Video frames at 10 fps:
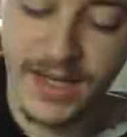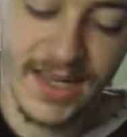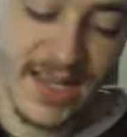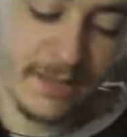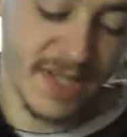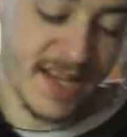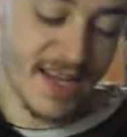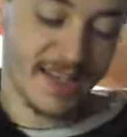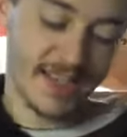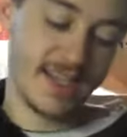And the game that I
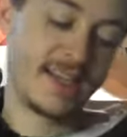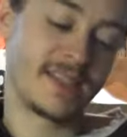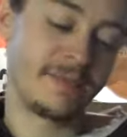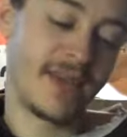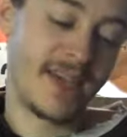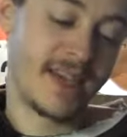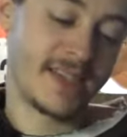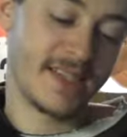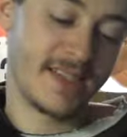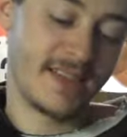gotta say is a
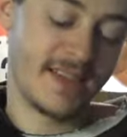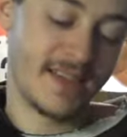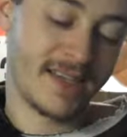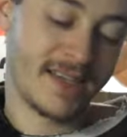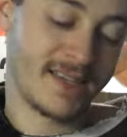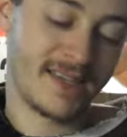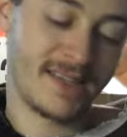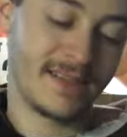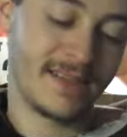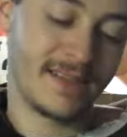pass, and
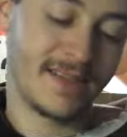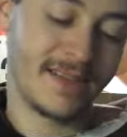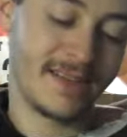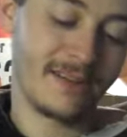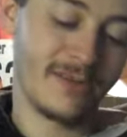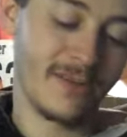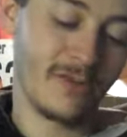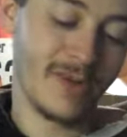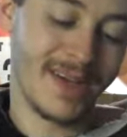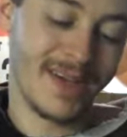I don't
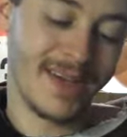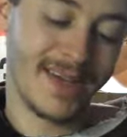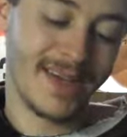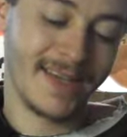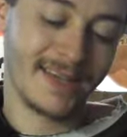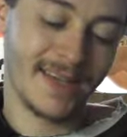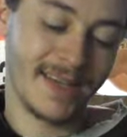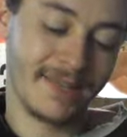know why I got this